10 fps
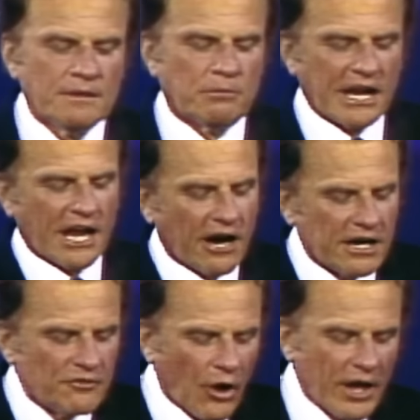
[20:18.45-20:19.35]
But he
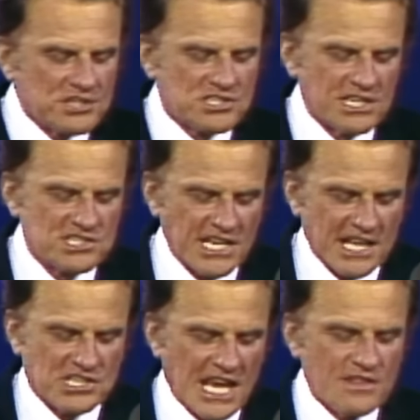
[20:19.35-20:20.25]
heard a voice that
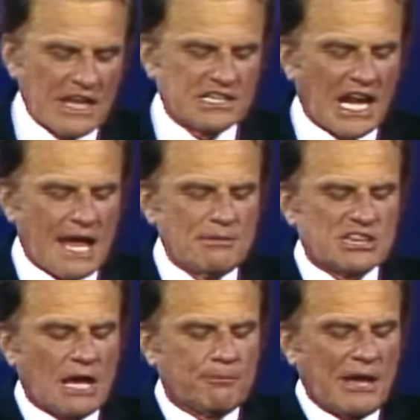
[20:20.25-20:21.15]
says, "He that
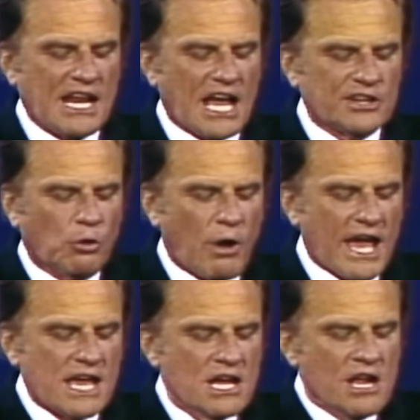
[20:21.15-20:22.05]
climbeth up any other
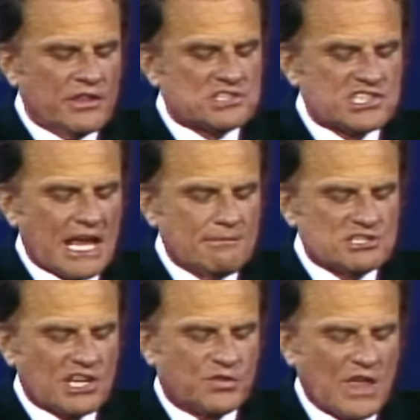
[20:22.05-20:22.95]
way, the same
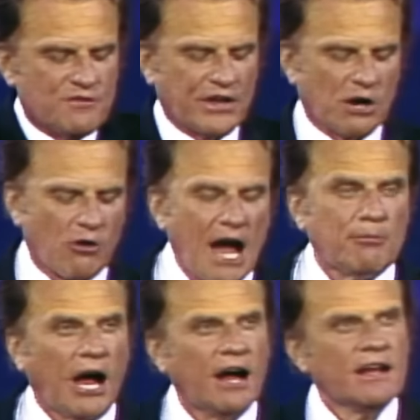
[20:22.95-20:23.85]
is a thief and a
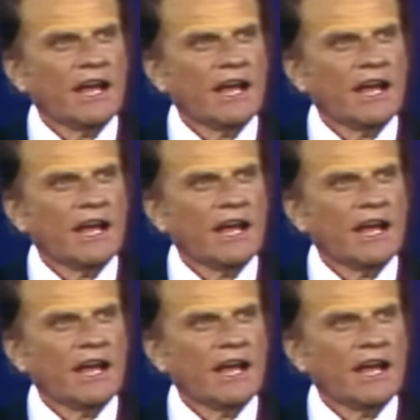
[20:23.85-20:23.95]
robber."